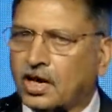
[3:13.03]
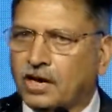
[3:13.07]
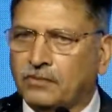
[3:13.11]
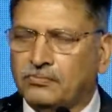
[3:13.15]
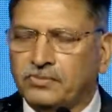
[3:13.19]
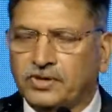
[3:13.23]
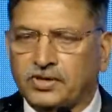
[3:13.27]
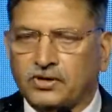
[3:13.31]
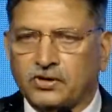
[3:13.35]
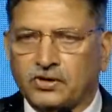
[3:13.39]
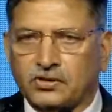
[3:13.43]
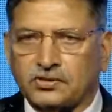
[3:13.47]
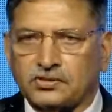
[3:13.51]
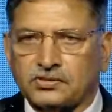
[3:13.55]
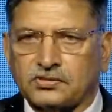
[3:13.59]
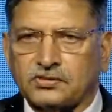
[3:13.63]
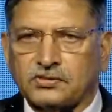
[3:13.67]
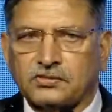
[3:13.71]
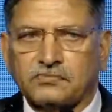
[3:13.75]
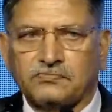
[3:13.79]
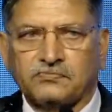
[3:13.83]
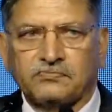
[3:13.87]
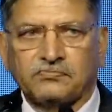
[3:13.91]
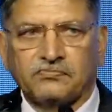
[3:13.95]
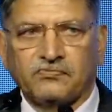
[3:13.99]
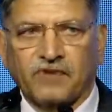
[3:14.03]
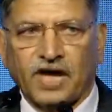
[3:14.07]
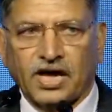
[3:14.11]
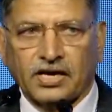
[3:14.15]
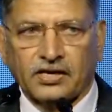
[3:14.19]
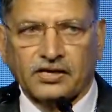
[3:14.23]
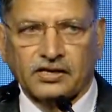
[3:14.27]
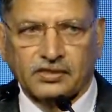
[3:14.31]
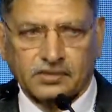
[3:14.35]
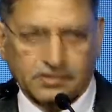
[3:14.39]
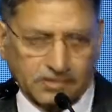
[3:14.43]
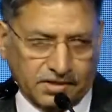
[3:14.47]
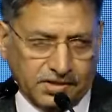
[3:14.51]
because
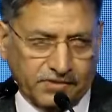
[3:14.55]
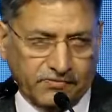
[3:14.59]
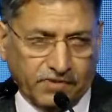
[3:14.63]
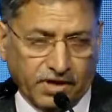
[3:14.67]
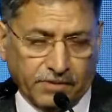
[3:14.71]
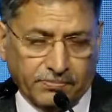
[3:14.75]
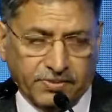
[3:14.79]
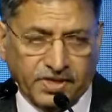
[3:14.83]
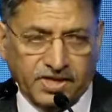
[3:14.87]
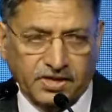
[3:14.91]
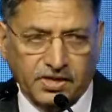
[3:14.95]
developing